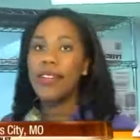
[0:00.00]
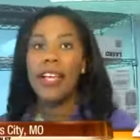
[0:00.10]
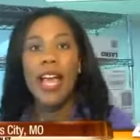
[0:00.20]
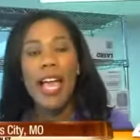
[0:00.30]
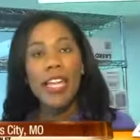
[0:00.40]

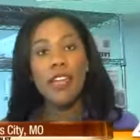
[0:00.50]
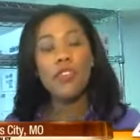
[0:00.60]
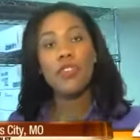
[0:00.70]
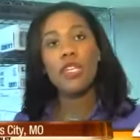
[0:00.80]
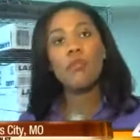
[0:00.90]
And if
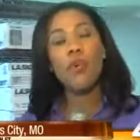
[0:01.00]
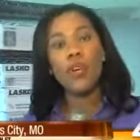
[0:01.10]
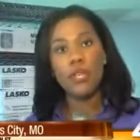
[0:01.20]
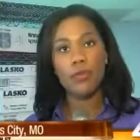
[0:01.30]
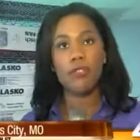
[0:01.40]
you need more
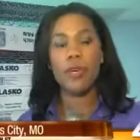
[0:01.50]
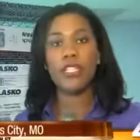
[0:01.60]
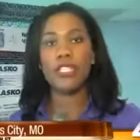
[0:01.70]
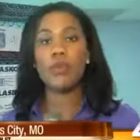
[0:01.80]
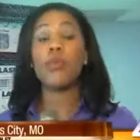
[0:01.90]

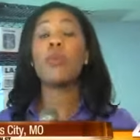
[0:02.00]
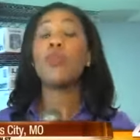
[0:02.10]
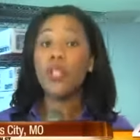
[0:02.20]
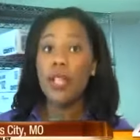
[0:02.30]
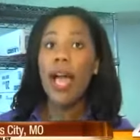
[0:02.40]
information, we
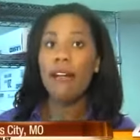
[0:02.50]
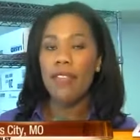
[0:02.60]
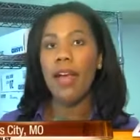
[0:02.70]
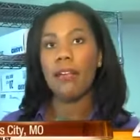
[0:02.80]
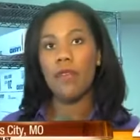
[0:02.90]
will have
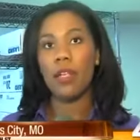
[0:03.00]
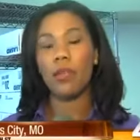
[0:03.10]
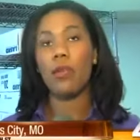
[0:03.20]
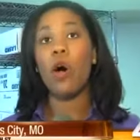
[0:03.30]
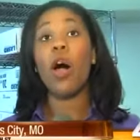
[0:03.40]
that
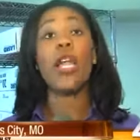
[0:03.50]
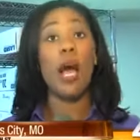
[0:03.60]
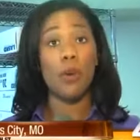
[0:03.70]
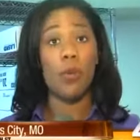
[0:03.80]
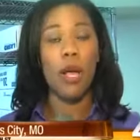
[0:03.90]
available on
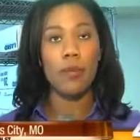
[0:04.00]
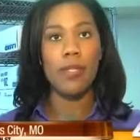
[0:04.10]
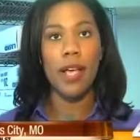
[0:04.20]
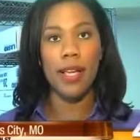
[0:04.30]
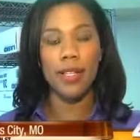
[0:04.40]
our
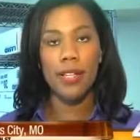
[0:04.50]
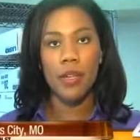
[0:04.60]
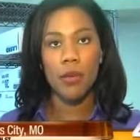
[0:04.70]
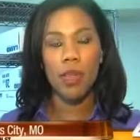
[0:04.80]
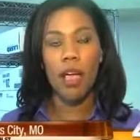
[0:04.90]
website.
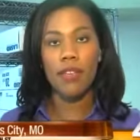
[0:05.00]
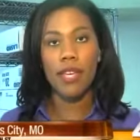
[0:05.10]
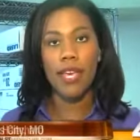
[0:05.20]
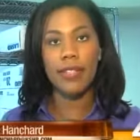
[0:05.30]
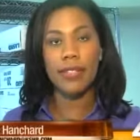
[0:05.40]
We're live in
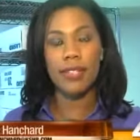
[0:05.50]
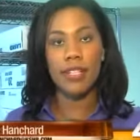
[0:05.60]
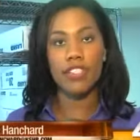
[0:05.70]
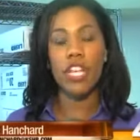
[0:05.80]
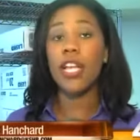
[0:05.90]
Kansas
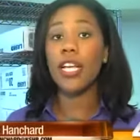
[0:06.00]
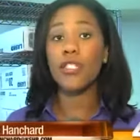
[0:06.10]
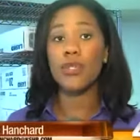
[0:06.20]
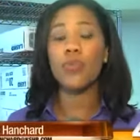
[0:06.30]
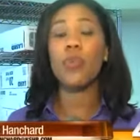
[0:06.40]
City. Jenna
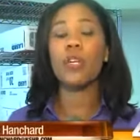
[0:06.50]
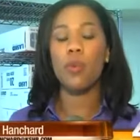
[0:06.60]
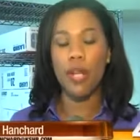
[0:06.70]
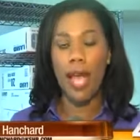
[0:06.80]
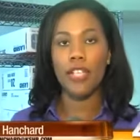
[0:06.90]
Hanchard,
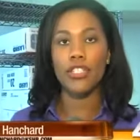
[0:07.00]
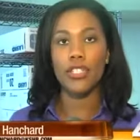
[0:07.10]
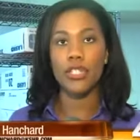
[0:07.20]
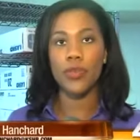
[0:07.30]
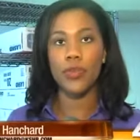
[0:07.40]
41 Action
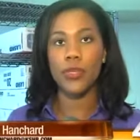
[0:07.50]
News.